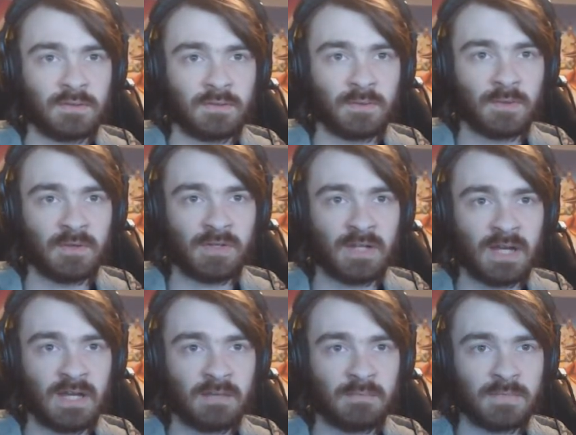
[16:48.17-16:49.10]
Do you have any
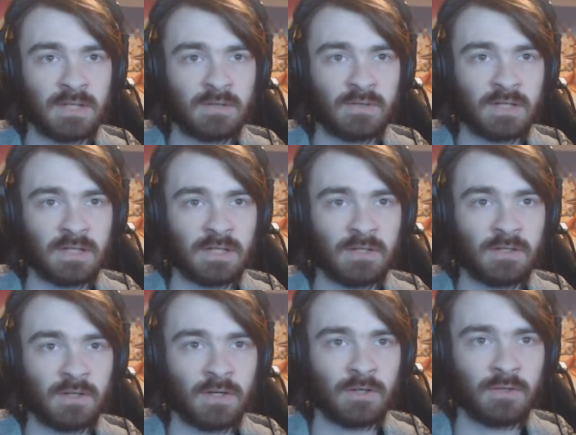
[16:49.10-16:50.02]
item down here?
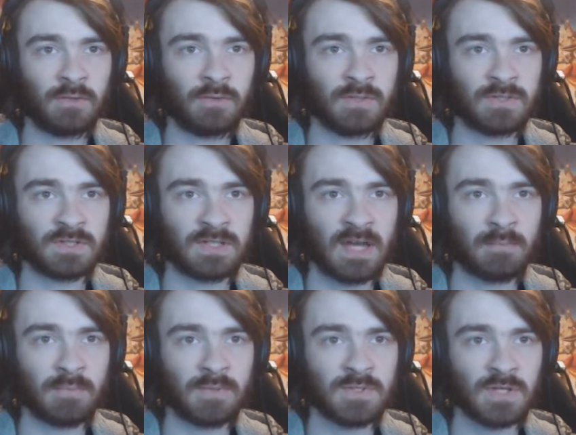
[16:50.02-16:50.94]
No, these
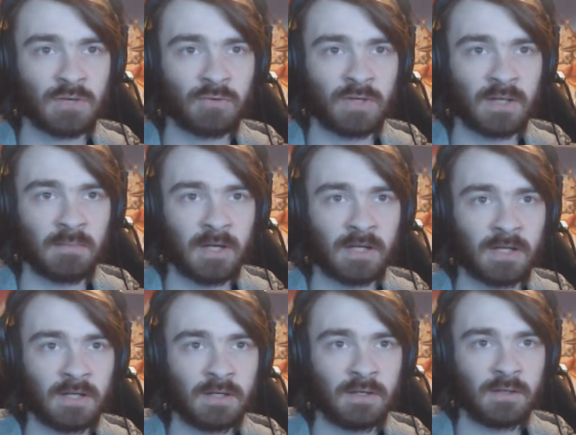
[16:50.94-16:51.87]
cadavers are really buggy.
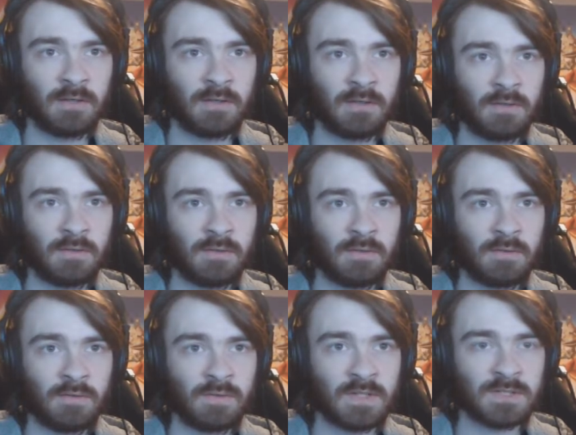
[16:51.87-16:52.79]

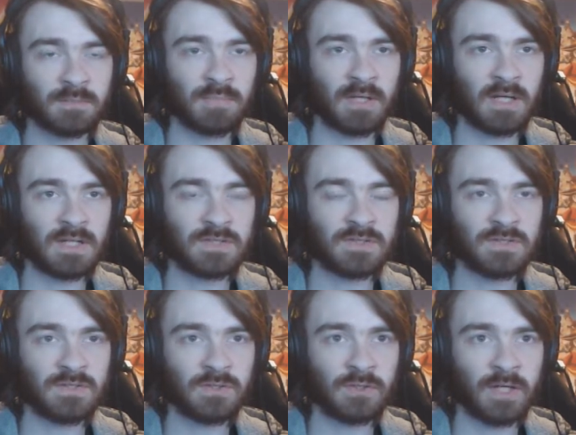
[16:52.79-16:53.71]
That's a
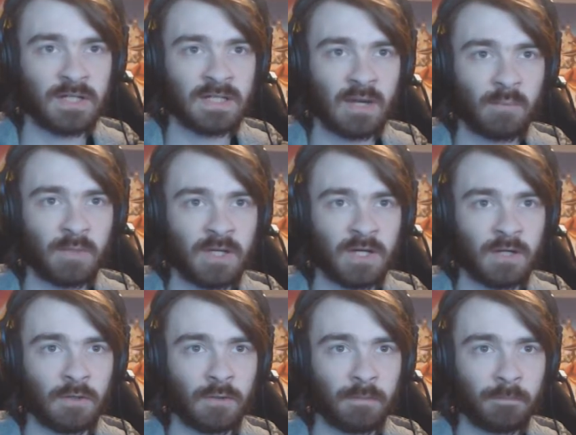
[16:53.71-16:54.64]
person. Alright, down we
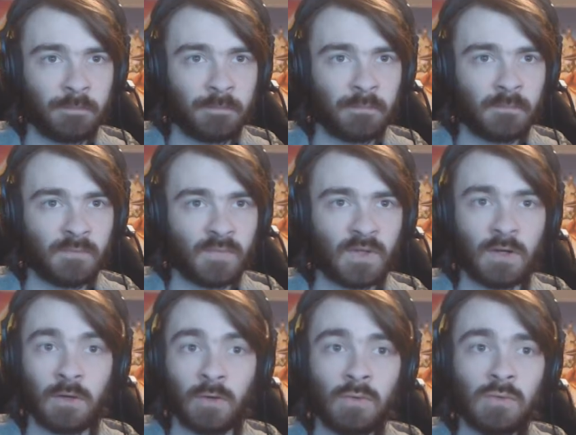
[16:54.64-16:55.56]
go.
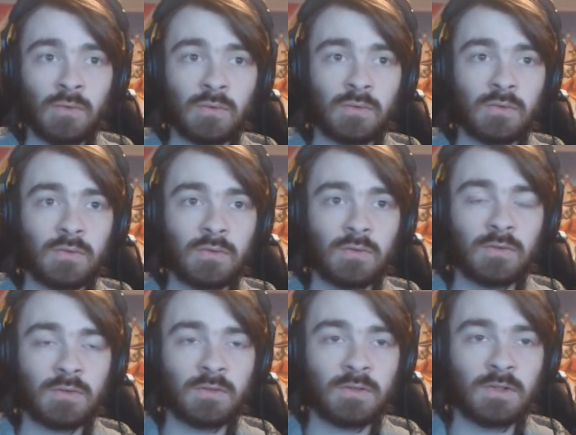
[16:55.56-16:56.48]
Oh?
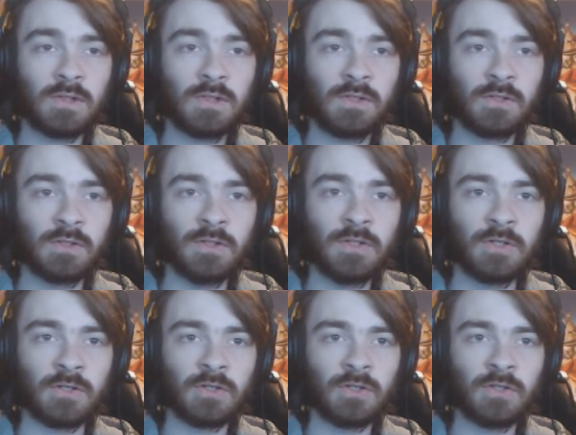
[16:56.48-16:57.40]

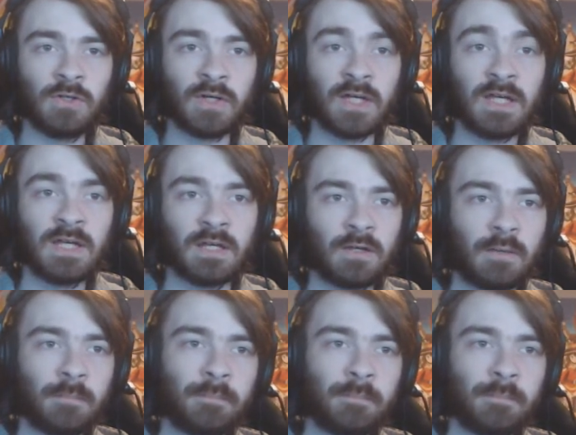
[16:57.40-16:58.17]
Good, you're here.